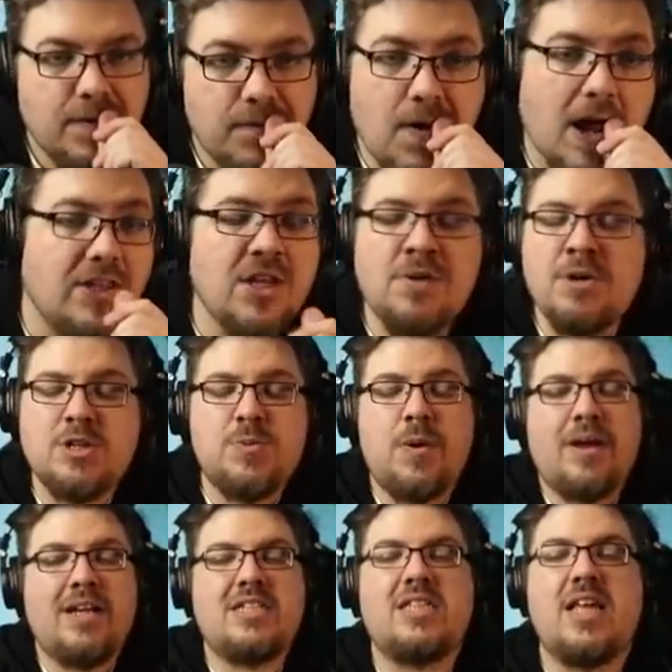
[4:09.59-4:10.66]
Right, I don't know what's
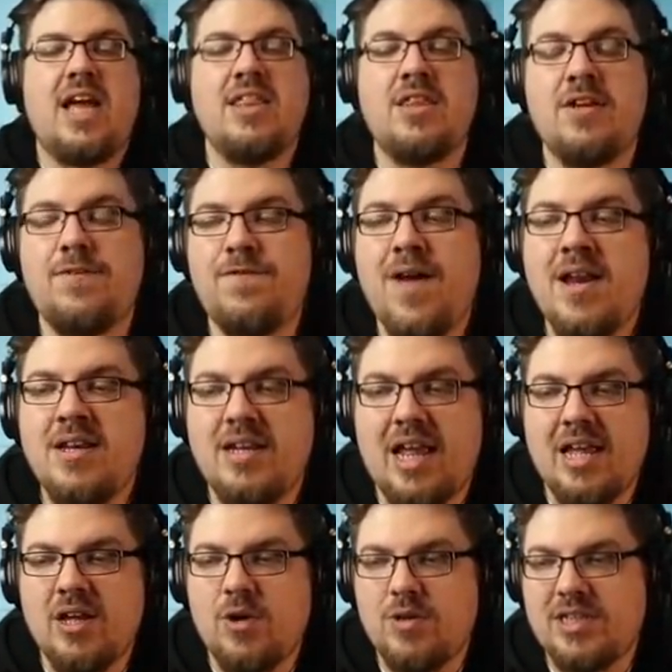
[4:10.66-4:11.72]
worse there, the
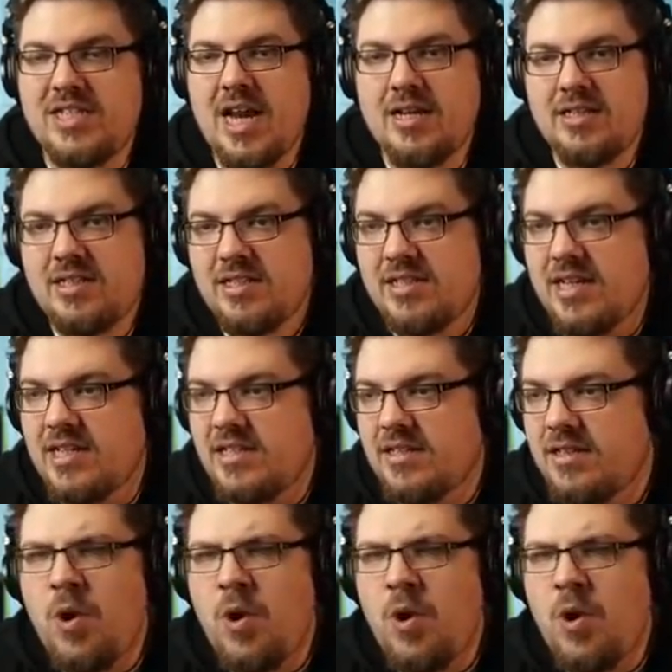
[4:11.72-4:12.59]
defending or the sentences.